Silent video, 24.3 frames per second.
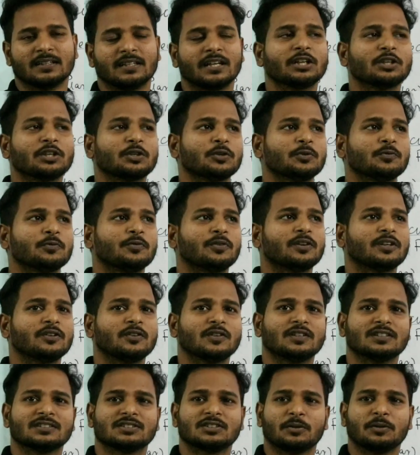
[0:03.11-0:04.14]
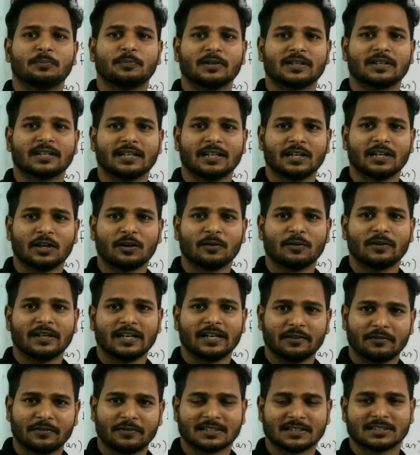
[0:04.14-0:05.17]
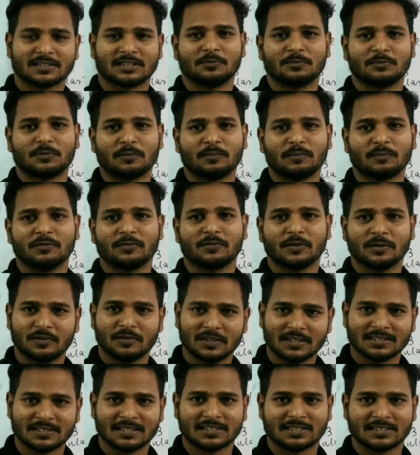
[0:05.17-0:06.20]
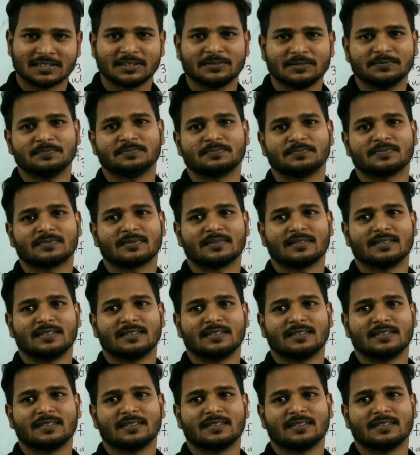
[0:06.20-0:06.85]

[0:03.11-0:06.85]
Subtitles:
Thank you for your support and love and affection for my previous section.